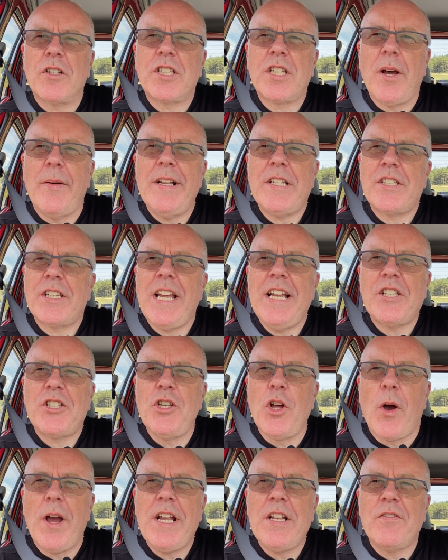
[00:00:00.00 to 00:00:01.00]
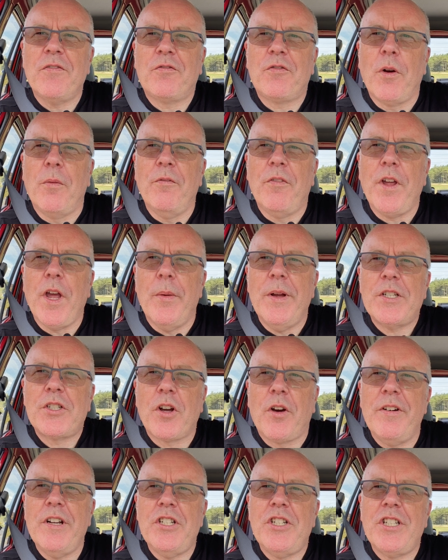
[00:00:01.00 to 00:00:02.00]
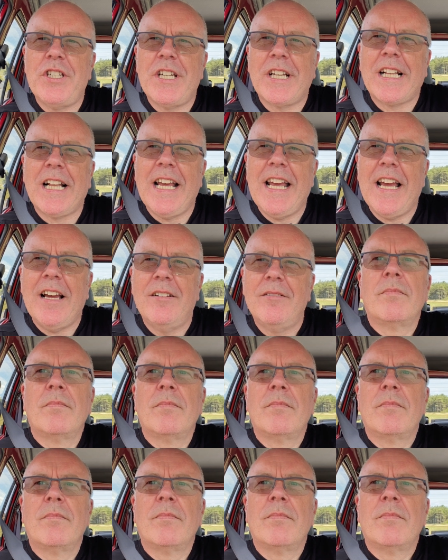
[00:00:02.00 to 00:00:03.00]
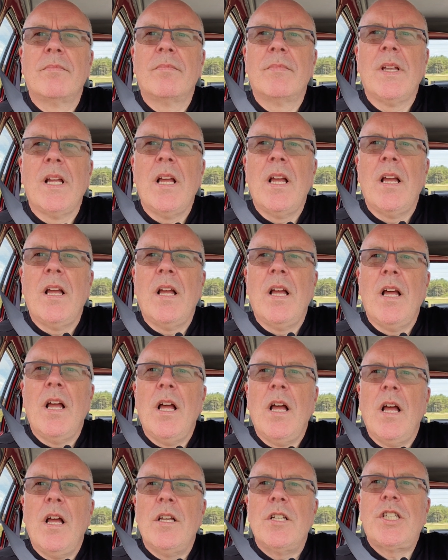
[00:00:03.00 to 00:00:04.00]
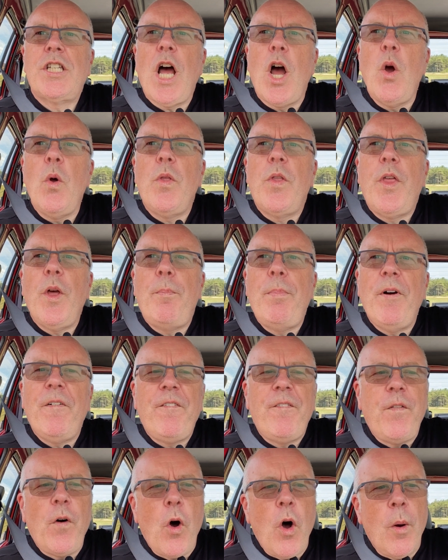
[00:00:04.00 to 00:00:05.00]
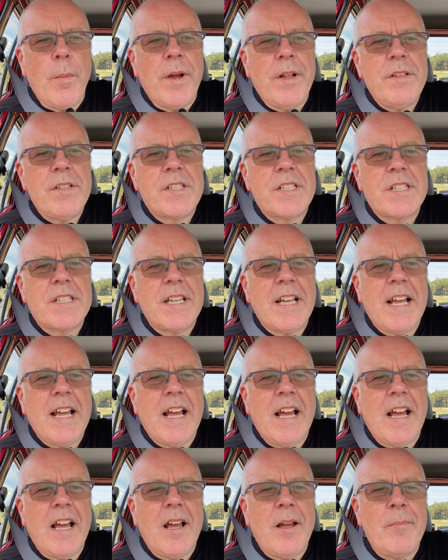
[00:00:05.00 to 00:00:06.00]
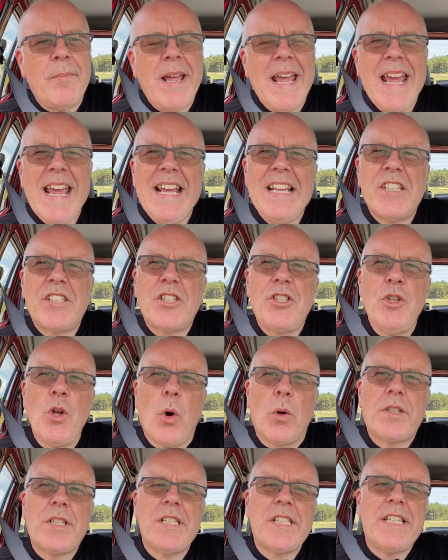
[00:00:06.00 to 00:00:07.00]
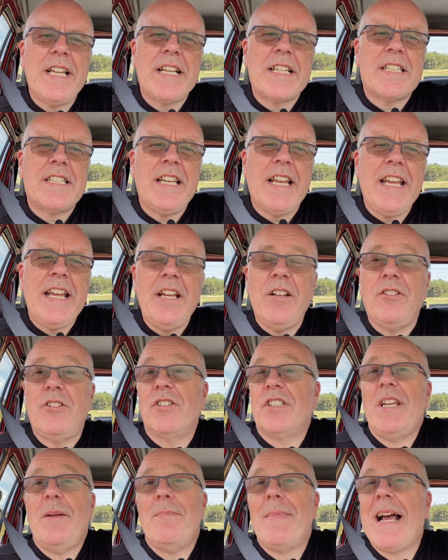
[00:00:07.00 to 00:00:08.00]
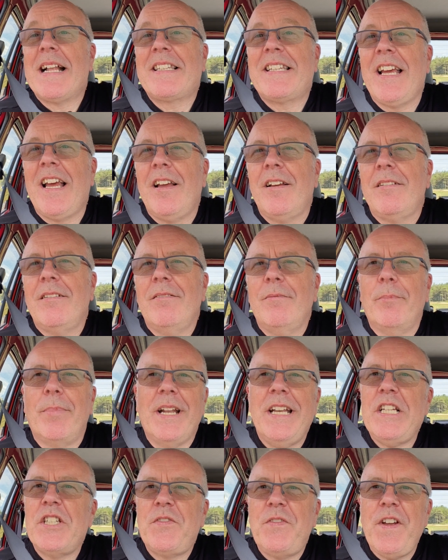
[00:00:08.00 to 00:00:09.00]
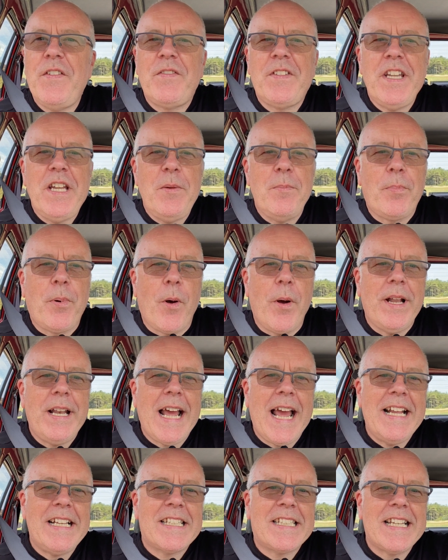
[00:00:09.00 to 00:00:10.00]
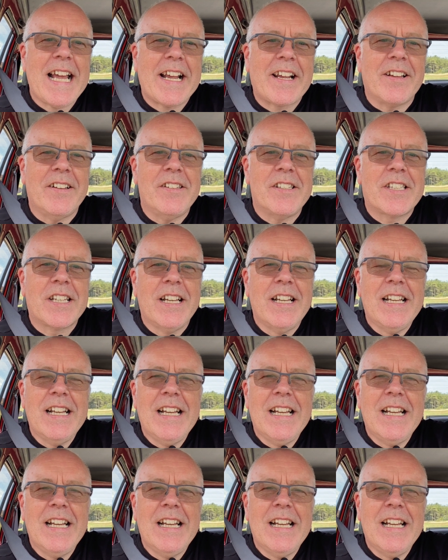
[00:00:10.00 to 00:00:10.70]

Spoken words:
So it's not hidden from view. Its origins are clear. So the performance is 0 to 60. Does it matter? But it's 15.8 seconds.